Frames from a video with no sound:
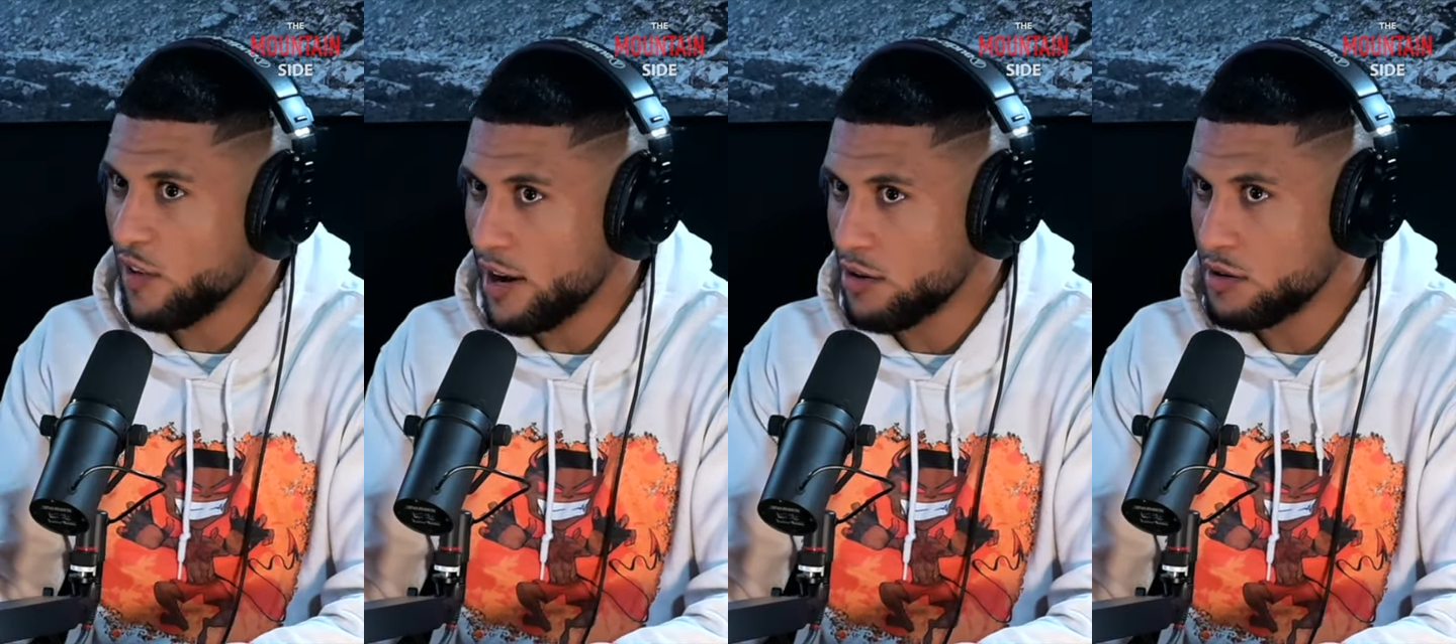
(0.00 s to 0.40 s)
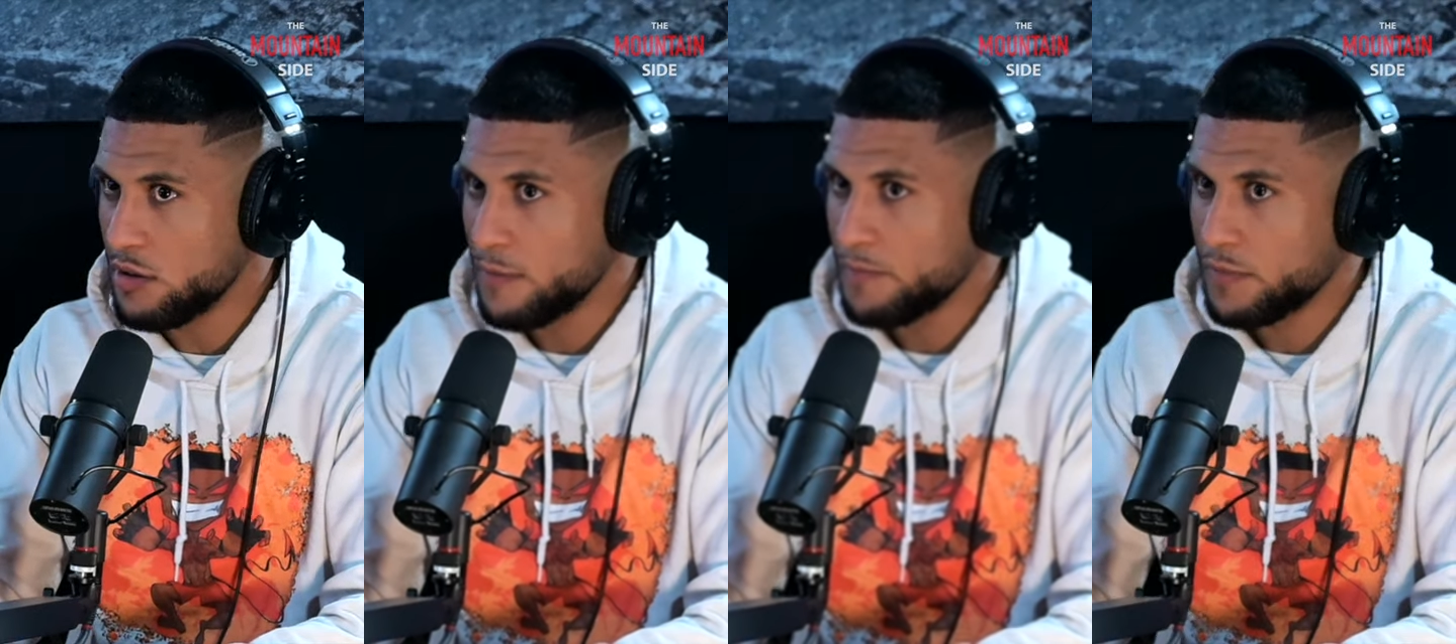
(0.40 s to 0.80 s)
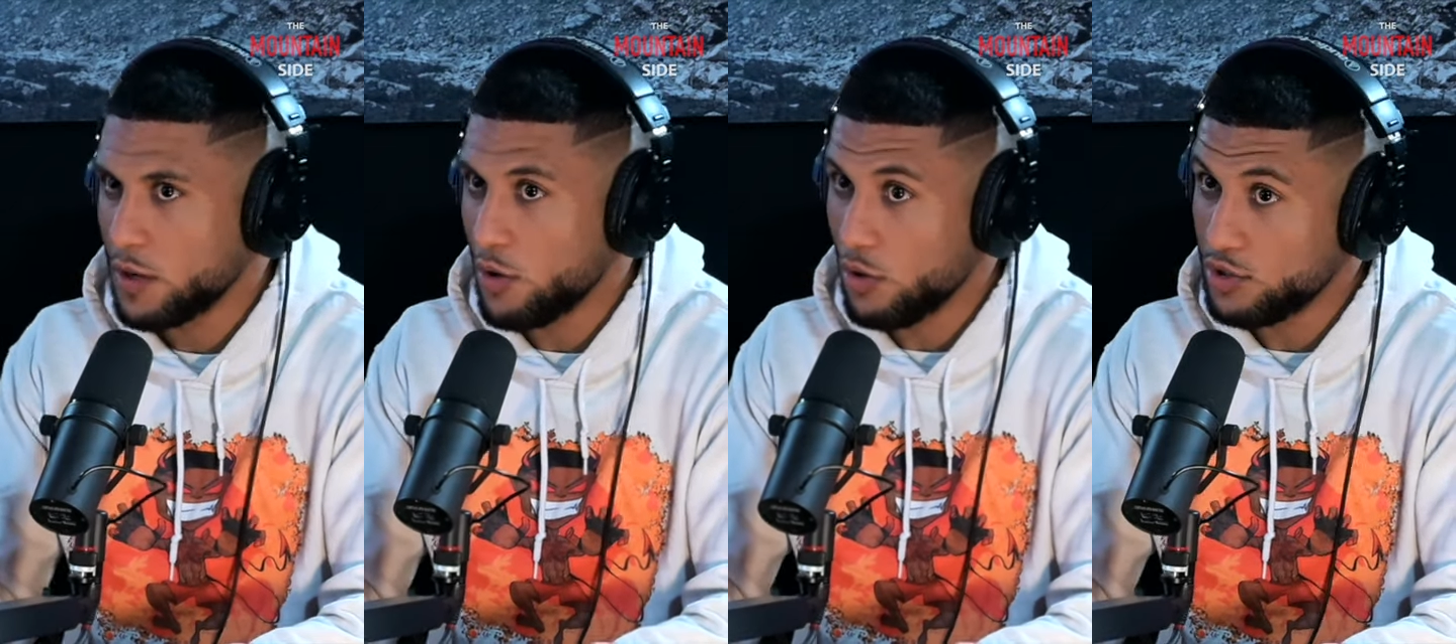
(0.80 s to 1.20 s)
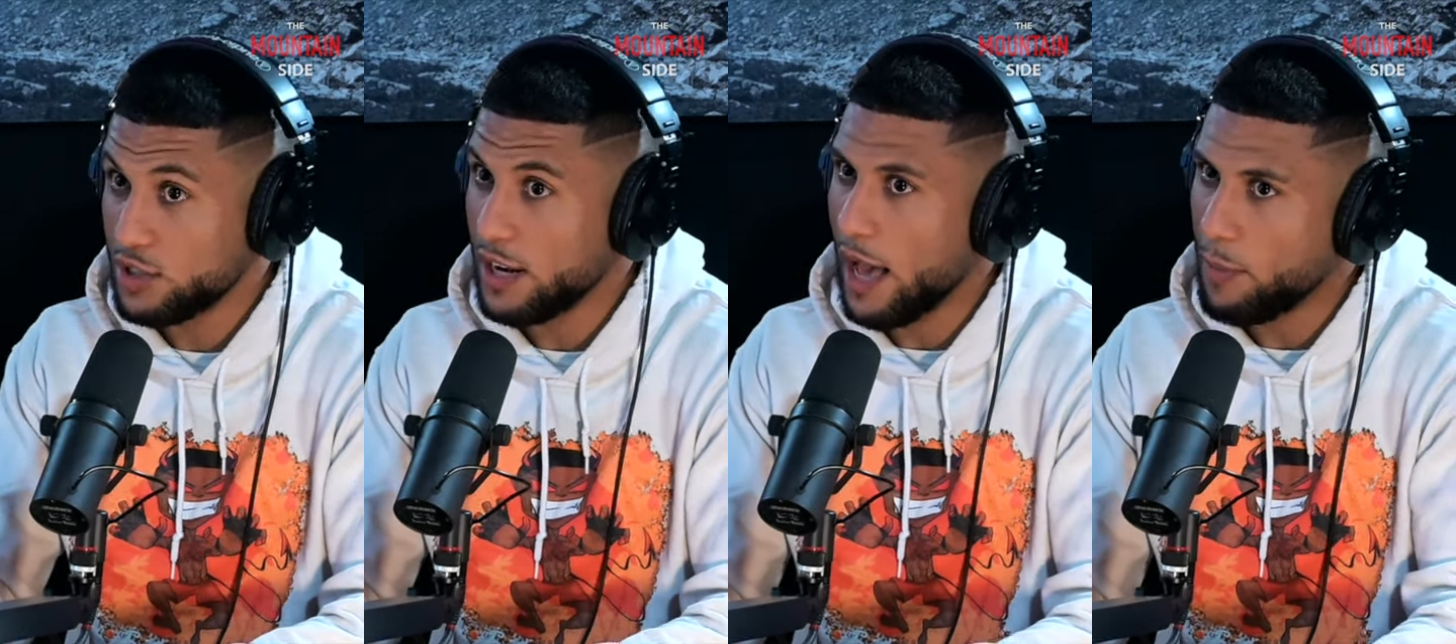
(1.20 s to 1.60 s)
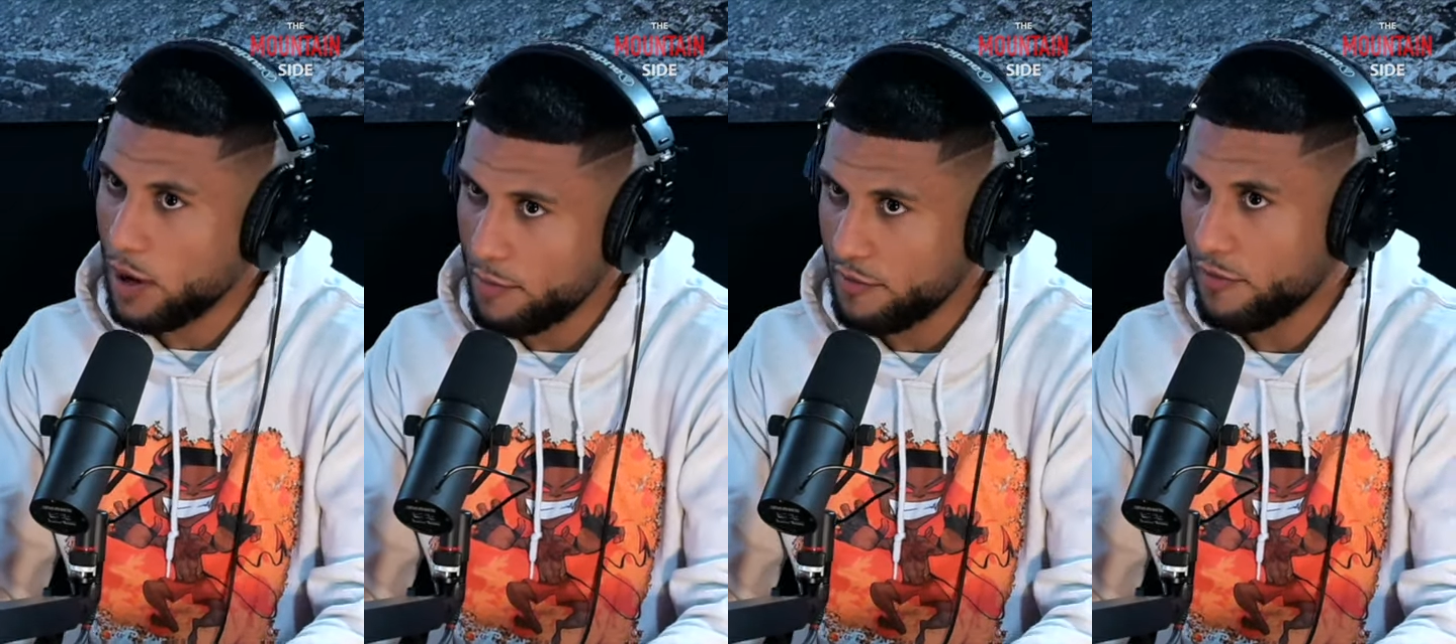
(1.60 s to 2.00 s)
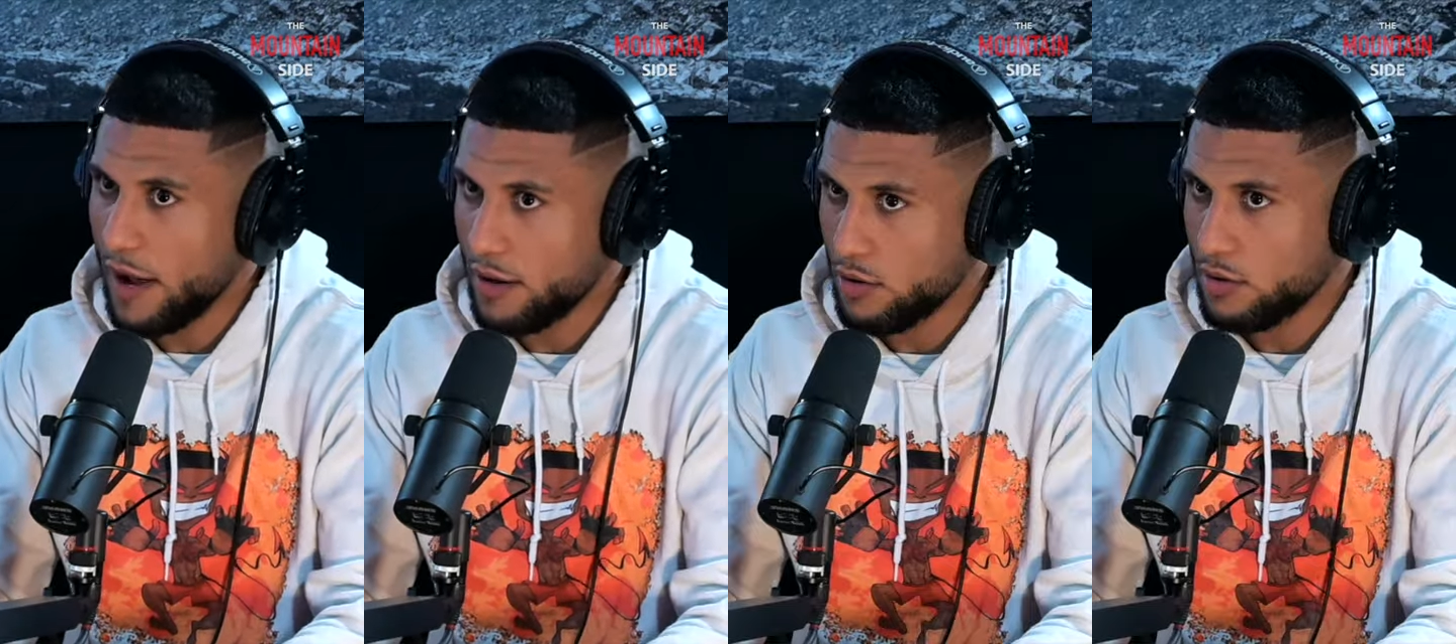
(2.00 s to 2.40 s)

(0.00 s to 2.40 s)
fighter or just an upcoming fighter?